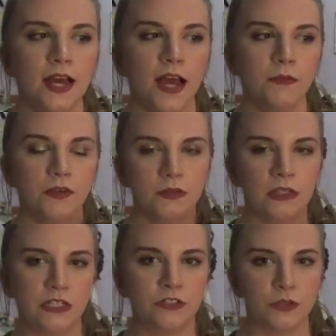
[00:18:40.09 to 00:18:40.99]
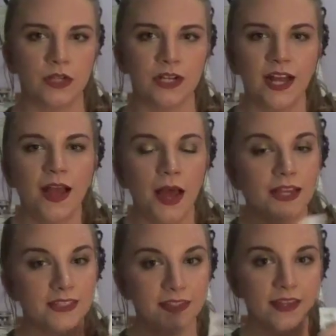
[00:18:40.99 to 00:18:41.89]
I'm not really sure.
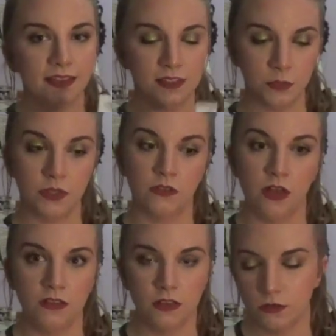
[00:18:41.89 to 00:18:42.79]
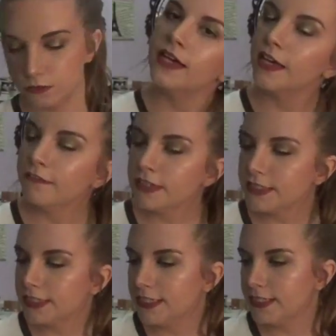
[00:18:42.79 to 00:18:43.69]
I did like this one a lot though. I have this
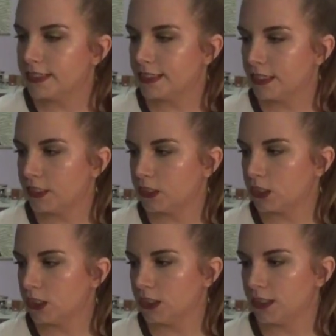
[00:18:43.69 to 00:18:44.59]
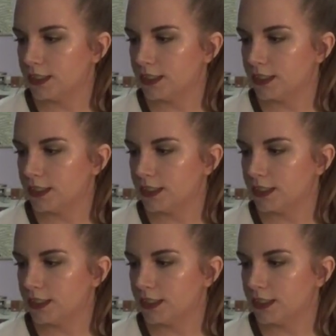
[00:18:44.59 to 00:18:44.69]
concealer.